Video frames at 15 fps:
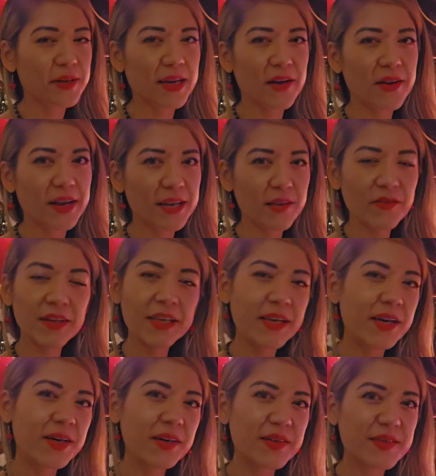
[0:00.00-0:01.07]
put out any
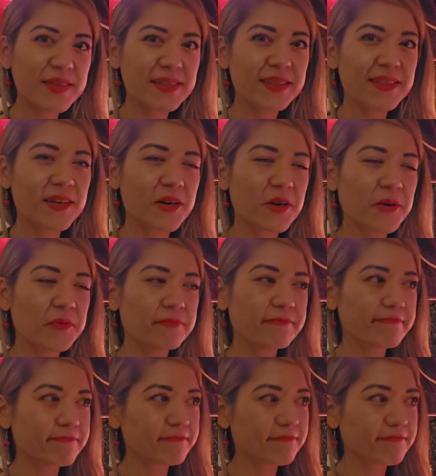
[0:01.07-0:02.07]
videos,